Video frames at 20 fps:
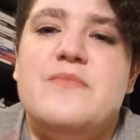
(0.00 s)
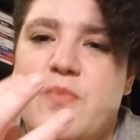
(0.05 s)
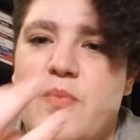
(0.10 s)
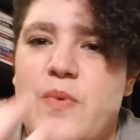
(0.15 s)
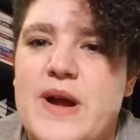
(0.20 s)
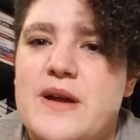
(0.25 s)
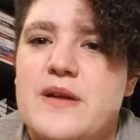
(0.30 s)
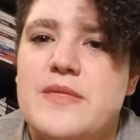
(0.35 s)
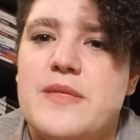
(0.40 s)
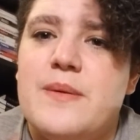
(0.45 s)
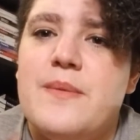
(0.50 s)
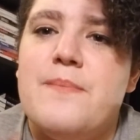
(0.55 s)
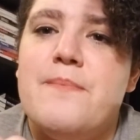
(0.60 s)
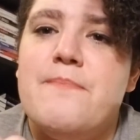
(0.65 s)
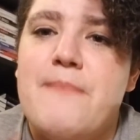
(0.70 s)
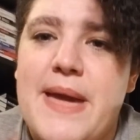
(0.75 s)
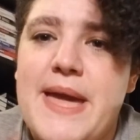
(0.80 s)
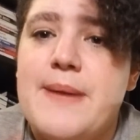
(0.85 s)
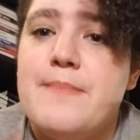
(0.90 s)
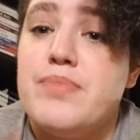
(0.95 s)
where the
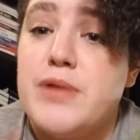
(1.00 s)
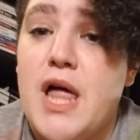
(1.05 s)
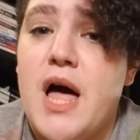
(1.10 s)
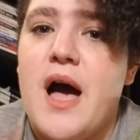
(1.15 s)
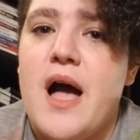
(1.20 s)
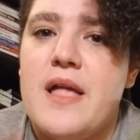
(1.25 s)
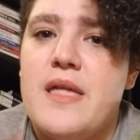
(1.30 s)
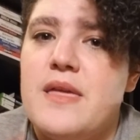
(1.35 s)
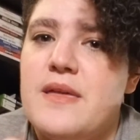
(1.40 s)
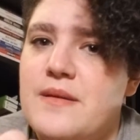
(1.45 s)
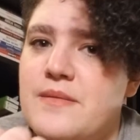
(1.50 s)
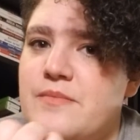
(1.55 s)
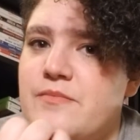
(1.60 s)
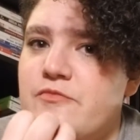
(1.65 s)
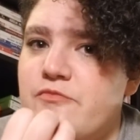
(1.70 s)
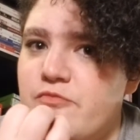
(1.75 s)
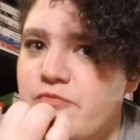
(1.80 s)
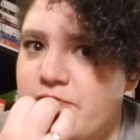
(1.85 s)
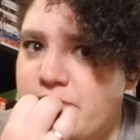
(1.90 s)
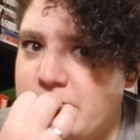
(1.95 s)
main plot
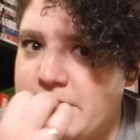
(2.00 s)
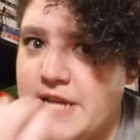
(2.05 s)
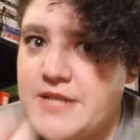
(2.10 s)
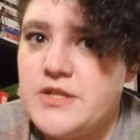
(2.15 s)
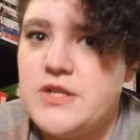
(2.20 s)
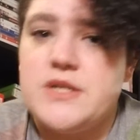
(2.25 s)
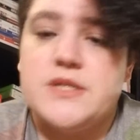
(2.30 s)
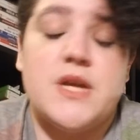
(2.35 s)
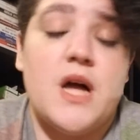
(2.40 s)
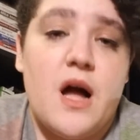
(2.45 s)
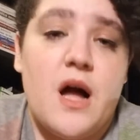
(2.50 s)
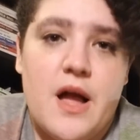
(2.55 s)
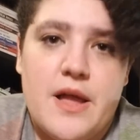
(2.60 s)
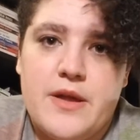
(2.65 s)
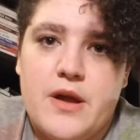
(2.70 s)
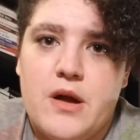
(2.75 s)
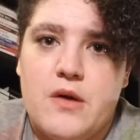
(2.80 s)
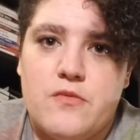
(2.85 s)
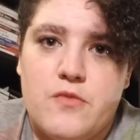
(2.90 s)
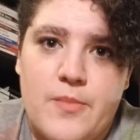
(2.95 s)
centers on
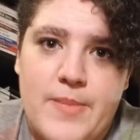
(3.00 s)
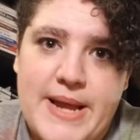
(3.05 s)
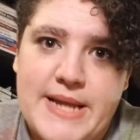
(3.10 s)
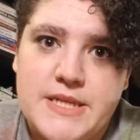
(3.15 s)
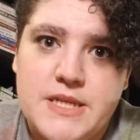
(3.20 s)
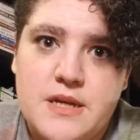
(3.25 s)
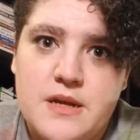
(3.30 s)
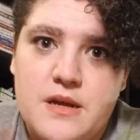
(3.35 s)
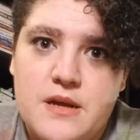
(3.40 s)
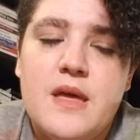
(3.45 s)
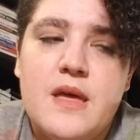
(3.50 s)
a romantic